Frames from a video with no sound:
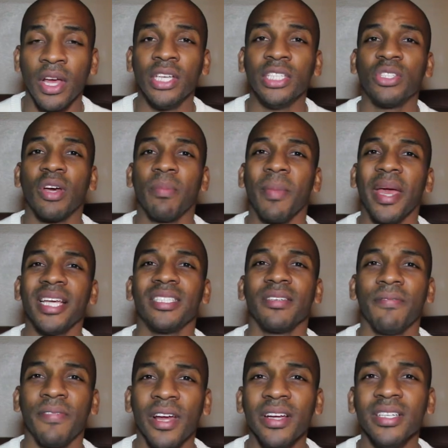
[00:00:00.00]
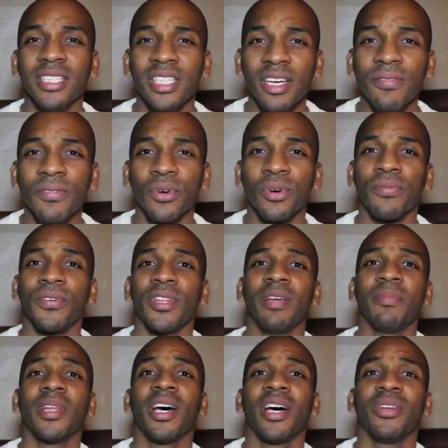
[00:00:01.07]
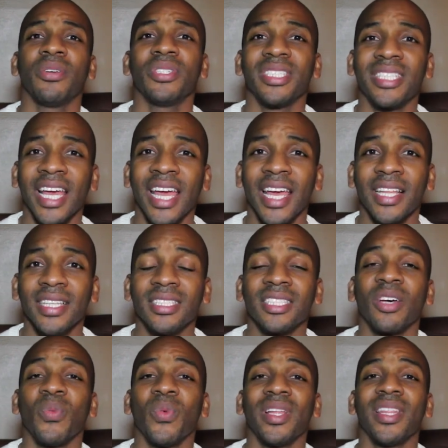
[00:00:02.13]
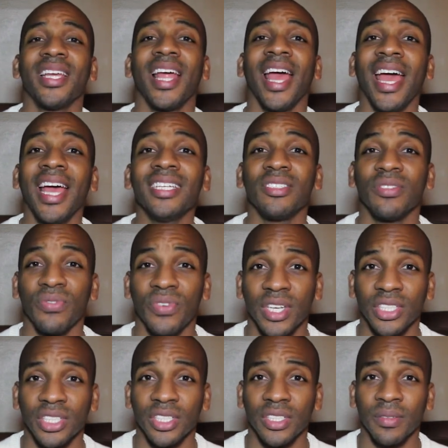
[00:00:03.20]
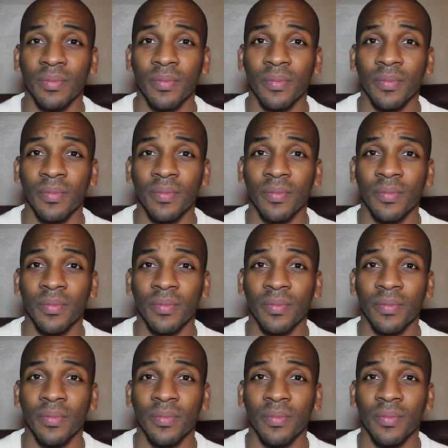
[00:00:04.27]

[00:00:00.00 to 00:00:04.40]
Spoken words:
so it makes it very difficult for them to understand someone that has a vision,